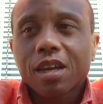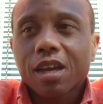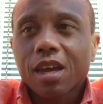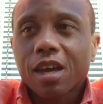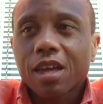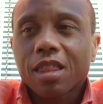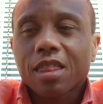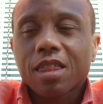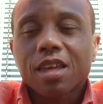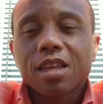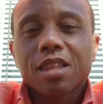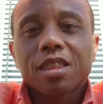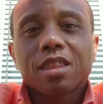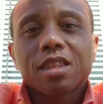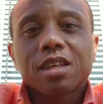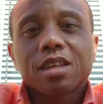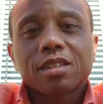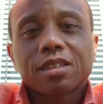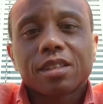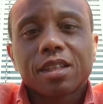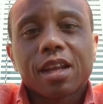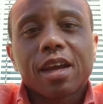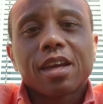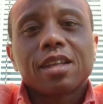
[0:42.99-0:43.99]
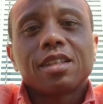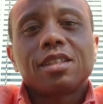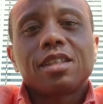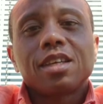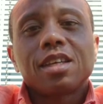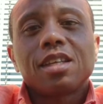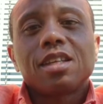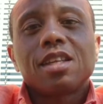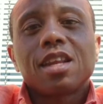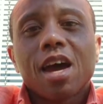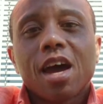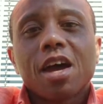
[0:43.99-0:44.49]
and then things that I
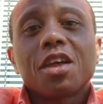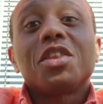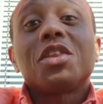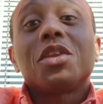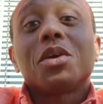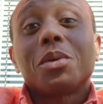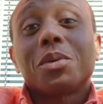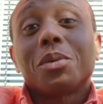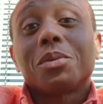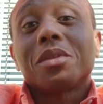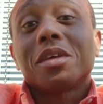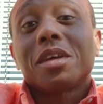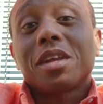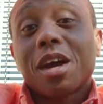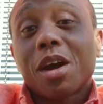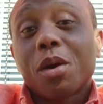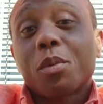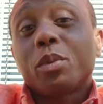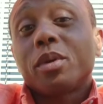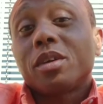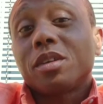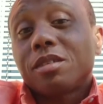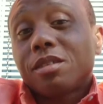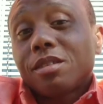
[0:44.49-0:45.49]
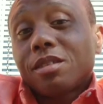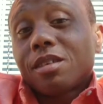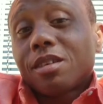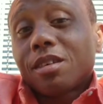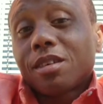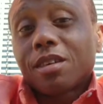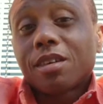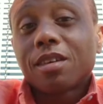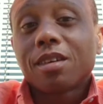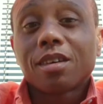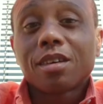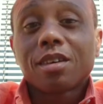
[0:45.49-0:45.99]
did not know that I would
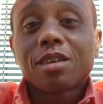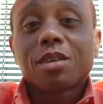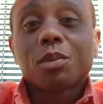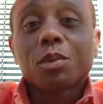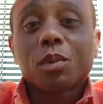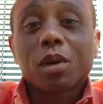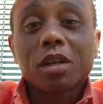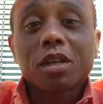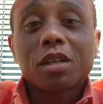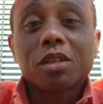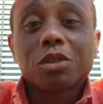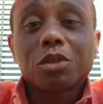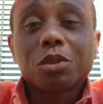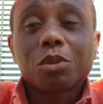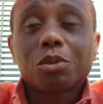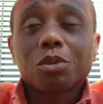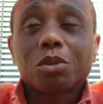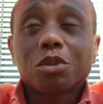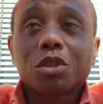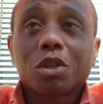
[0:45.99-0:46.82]
run into.